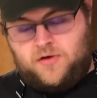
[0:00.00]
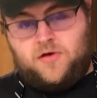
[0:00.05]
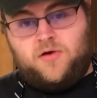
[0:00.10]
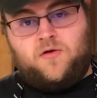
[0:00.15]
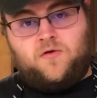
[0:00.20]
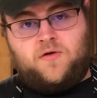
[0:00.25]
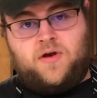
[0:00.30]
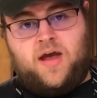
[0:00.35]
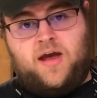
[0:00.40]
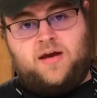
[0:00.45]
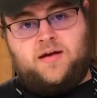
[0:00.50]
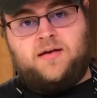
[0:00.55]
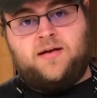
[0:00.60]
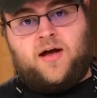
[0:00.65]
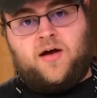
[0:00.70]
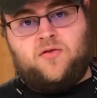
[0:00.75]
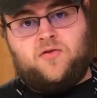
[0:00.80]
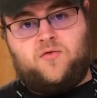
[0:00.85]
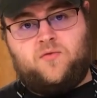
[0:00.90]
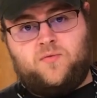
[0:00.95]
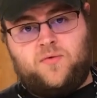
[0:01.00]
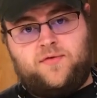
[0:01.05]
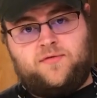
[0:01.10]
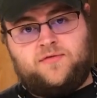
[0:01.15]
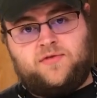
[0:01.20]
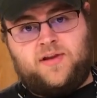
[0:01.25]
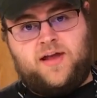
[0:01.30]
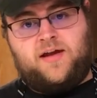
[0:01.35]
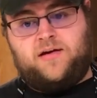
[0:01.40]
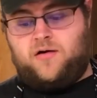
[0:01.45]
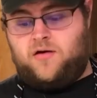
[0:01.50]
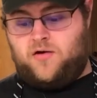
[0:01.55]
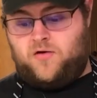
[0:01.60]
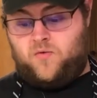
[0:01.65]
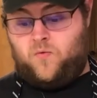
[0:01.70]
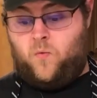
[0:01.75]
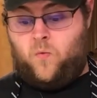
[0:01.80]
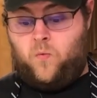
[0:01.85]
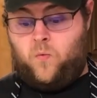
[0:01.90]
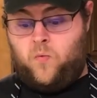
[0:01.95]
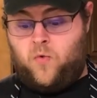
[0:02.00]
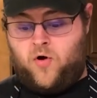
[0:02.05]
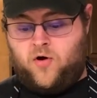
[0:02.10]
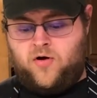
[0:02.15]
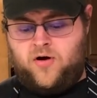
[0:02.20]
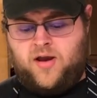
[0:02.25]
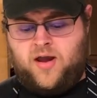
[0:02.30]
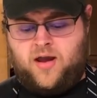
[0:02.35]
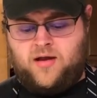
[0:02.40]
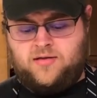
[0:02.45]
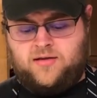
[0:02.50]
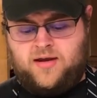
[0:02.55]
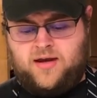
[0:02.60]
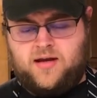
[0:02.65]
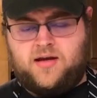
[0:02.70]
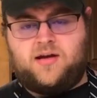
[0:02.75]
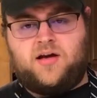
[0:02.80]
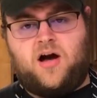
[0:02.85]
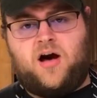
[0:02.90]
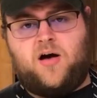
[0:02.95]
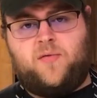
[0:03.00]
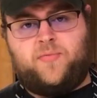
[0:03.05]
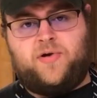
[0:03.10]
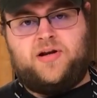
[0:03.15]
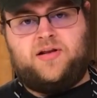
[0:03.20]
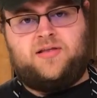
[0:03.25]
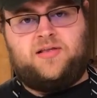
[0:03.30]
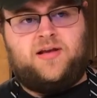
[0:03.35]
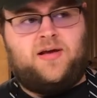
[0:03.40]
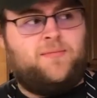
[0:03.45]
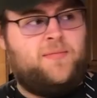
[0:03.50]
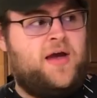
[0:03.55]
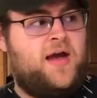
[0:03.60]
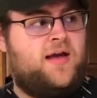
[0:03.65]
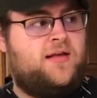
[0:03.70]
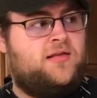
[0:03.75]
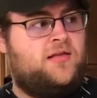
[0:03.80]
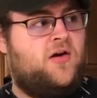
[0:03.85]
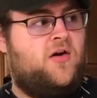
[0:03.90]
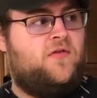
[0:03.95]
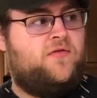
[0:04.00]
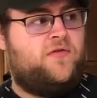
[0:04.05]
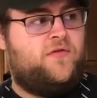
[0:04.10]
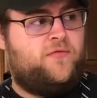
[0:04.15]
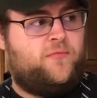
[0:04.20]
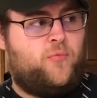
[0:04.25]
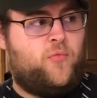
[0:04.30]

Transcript: Okay, now that we've let our worryingly competently made loaf of